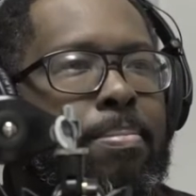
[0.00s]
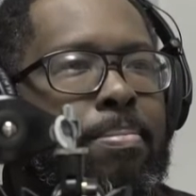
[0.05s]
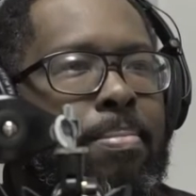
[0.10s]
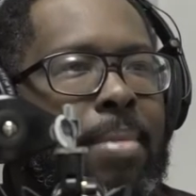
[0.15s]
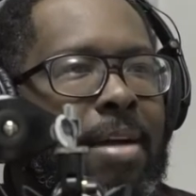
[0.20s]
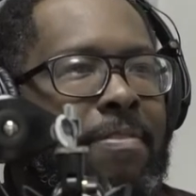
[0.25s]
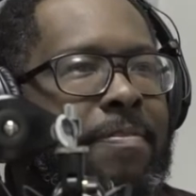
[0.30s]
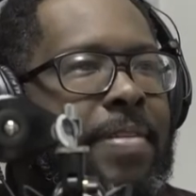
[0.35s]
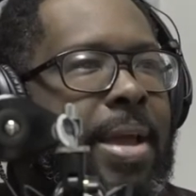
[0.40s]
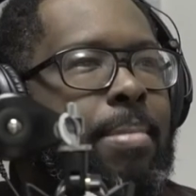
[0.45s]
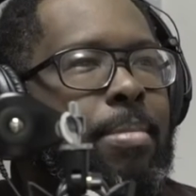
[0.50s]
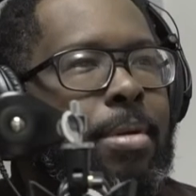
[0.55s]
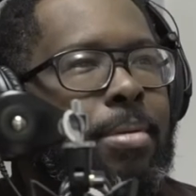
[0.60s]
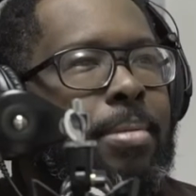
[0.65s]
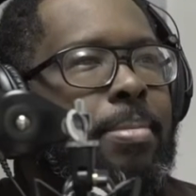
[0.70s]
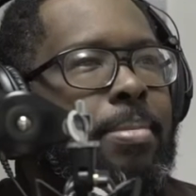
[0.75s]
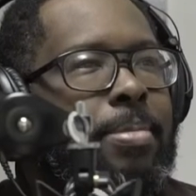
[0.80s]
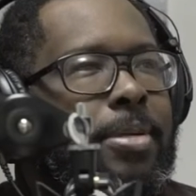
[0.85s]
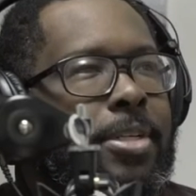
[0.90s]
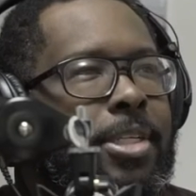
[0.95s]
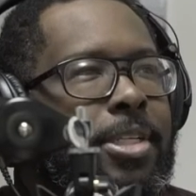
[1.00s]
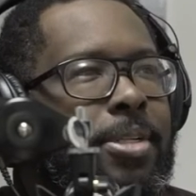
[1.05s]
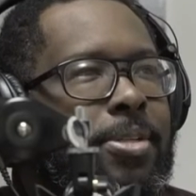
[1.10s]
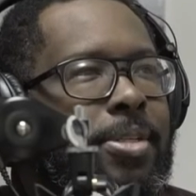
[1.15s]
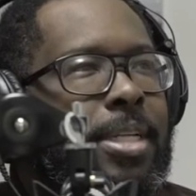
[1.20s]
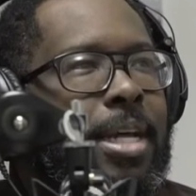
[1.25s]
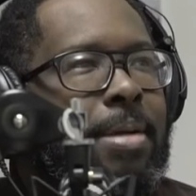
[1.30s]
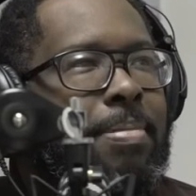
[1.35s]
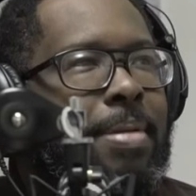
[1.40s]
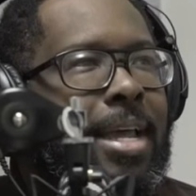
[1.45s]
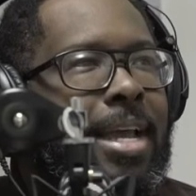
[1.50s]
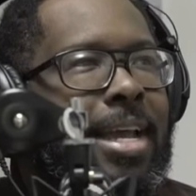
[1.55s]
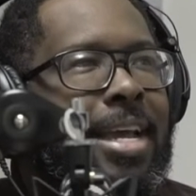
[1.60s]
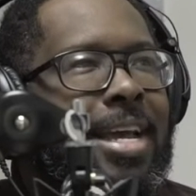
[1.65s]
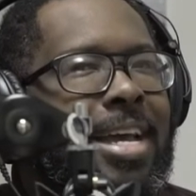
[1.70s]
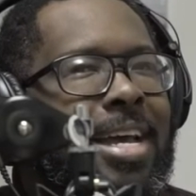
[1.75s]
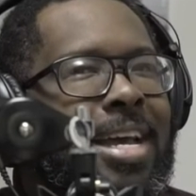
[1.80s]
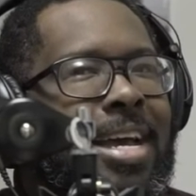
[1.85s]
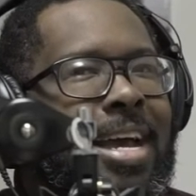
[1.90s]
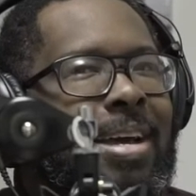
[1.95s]
my family members use, and I'd be like, oh,
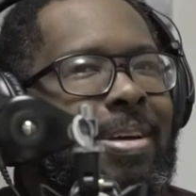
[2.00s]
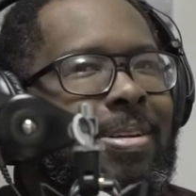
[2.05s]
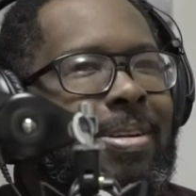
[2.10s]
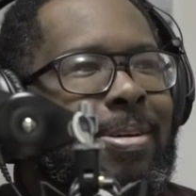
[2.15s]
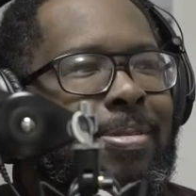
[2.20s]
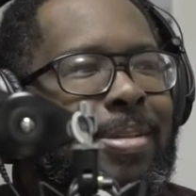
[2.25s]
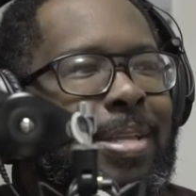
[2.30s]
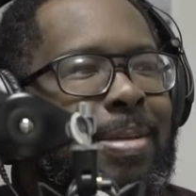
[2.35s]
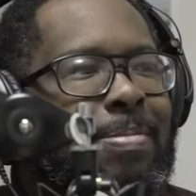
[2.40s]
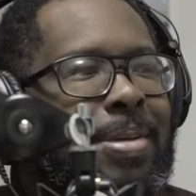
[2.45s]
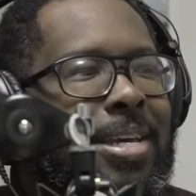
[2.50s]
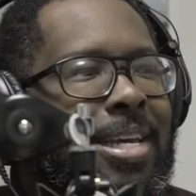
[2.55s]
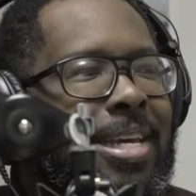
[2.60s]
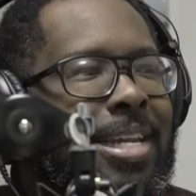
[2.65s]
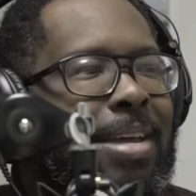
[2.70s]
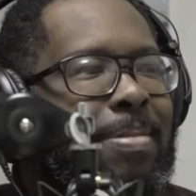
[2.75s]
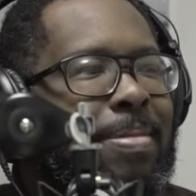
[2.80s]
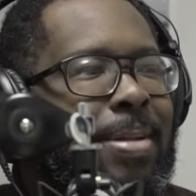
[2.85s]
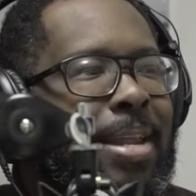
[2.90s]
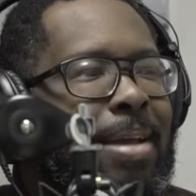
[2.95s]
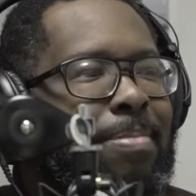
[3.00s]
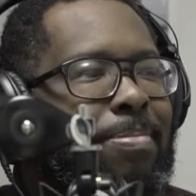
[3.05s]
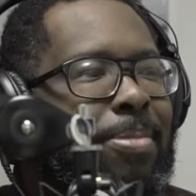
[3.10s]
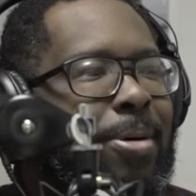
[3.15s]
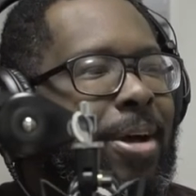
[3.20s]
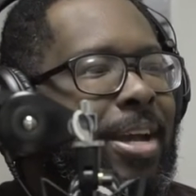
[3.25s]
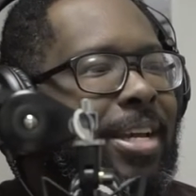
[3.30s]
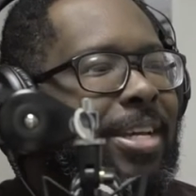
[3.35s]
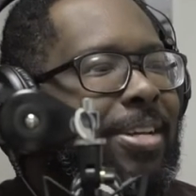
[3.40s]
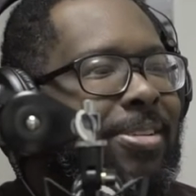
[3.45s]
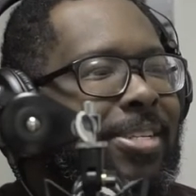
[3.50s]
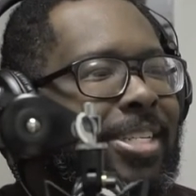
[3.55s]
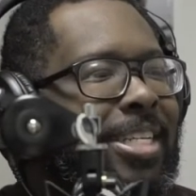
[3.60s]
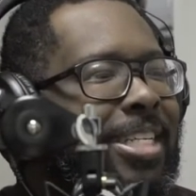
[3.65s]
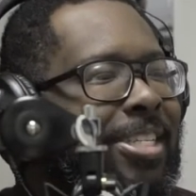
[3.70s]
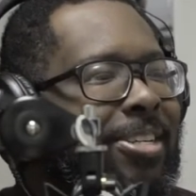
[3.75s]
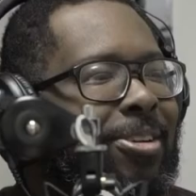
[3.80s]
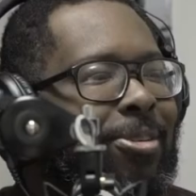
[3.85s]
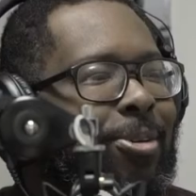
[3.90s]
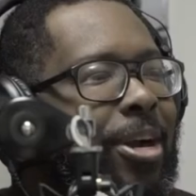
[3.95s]
I don't know what they mean. They'd be like, boy, you
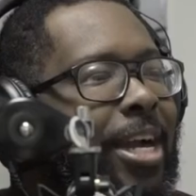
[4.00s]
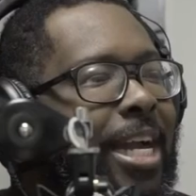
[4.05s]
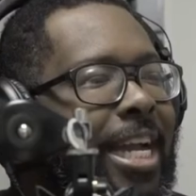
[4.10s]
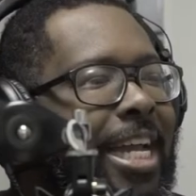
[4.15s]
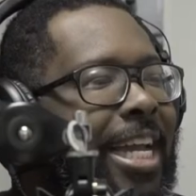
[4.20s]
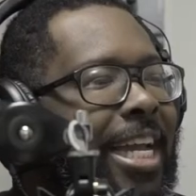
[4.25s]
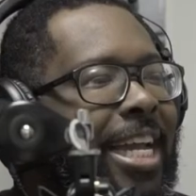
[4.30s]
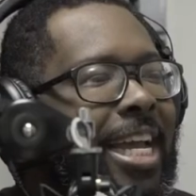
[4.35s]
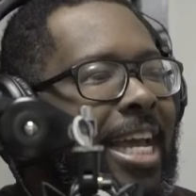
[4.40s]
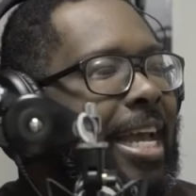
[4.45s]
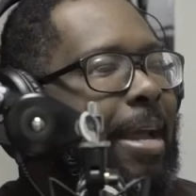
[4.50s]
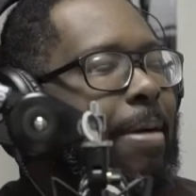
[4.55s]
just green.